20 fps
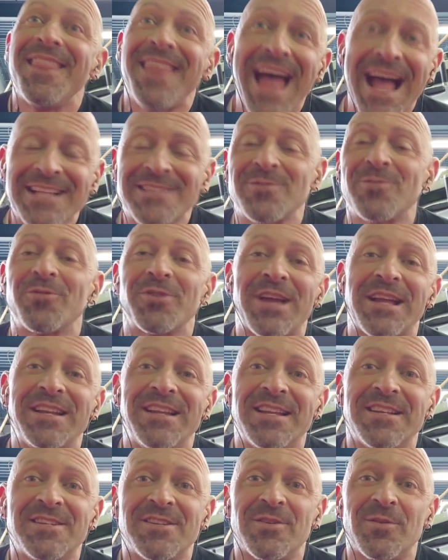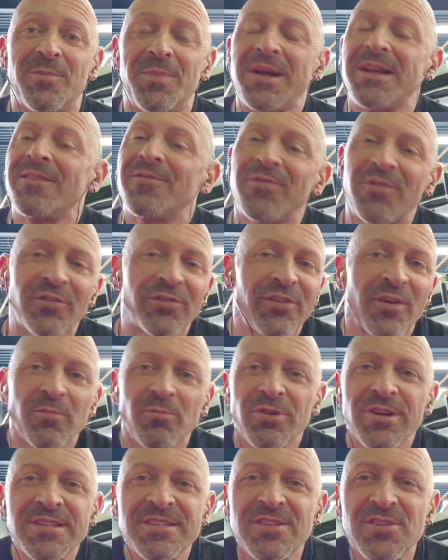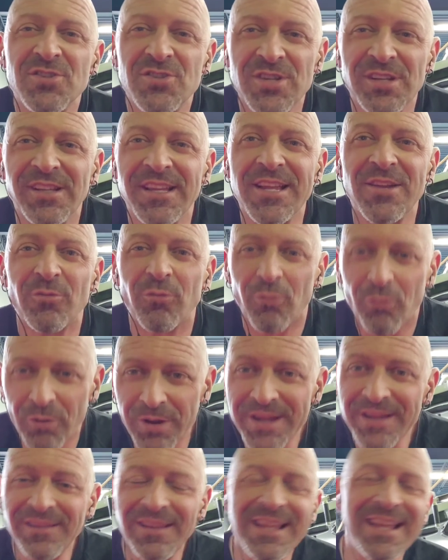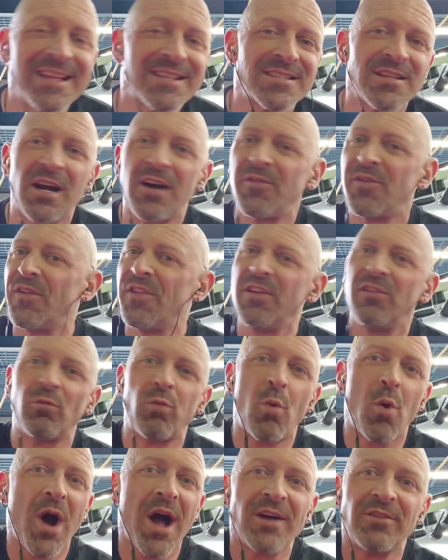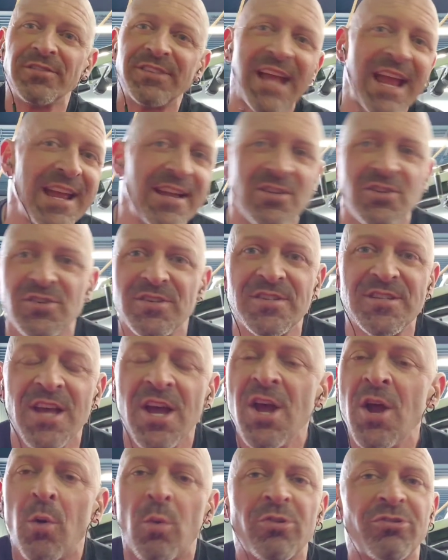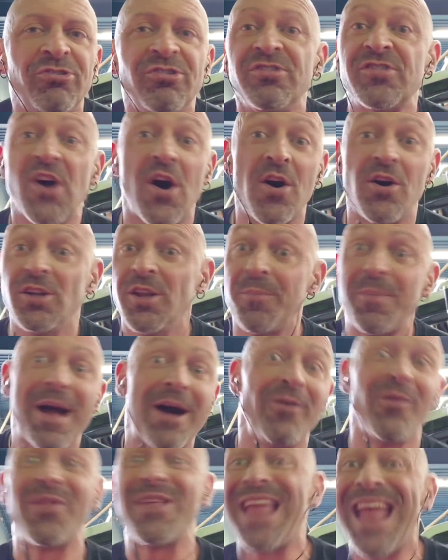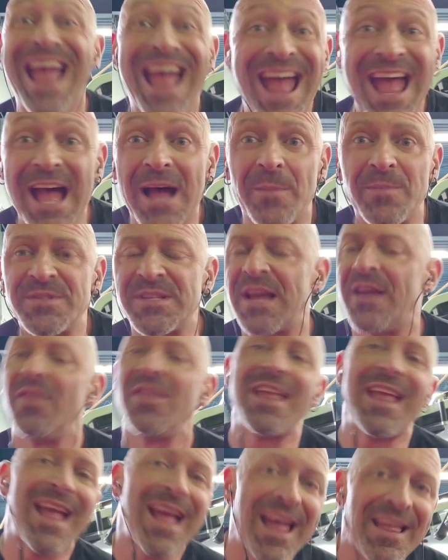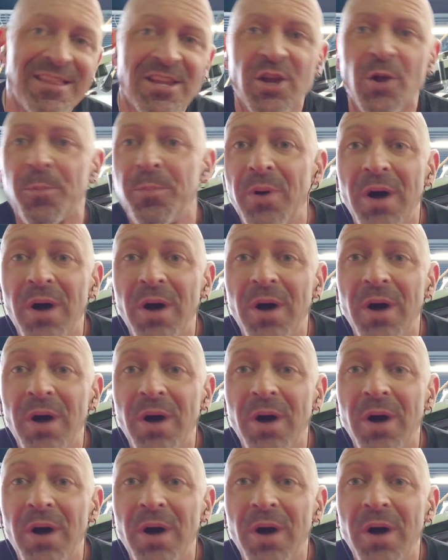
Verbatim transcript: That's what we're getting into. But for some reason, Jillian really gets off on these wild tangents where she's all about the abs and the and your